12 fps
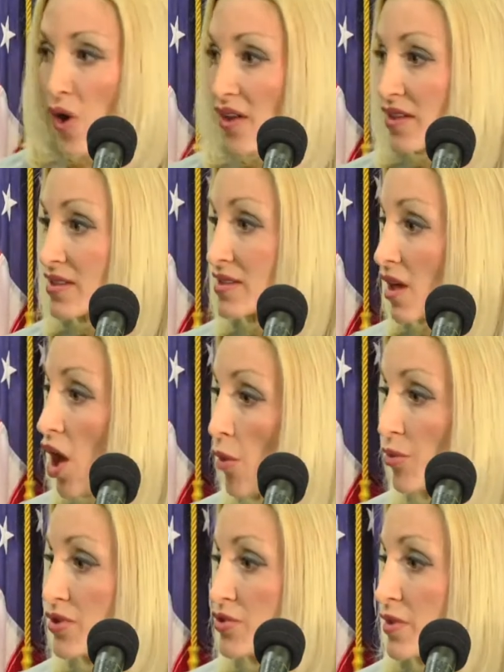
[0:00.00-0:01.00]
while these
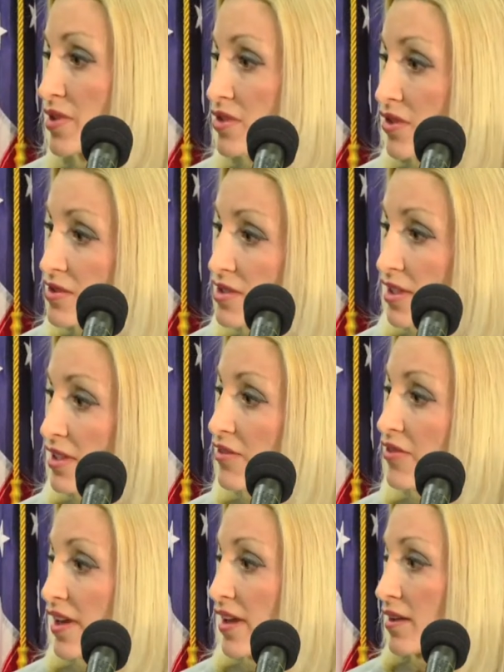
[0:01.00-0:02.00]
accomplishments are
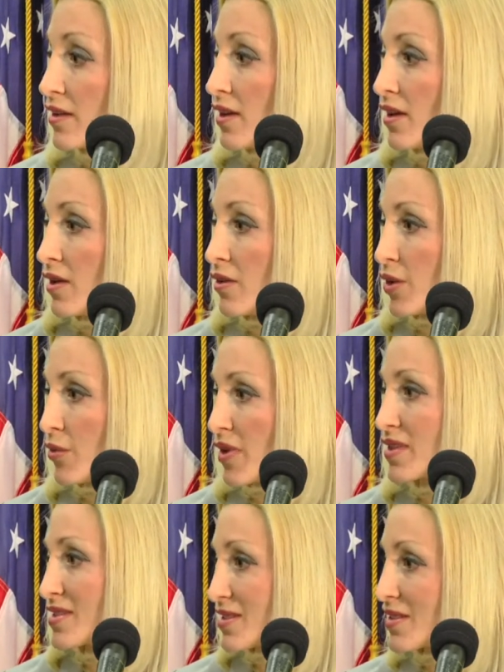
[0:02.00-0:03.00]
significant, we
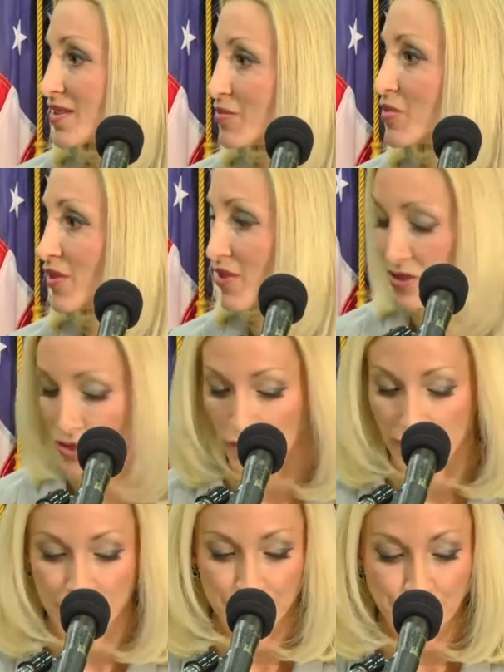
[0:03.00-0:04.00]
must be
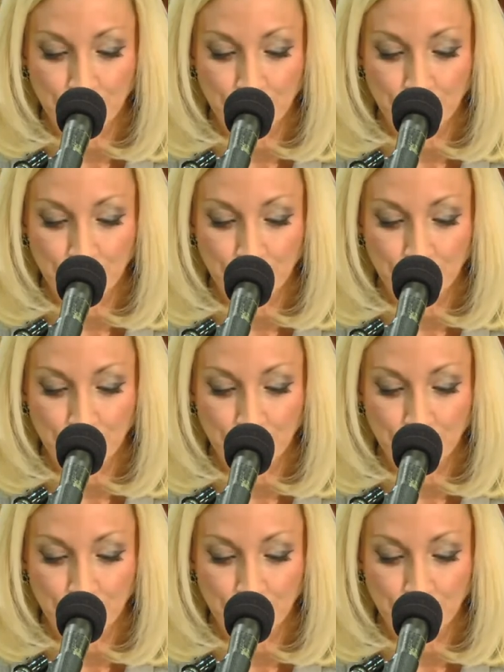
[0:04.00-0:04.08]
vigilant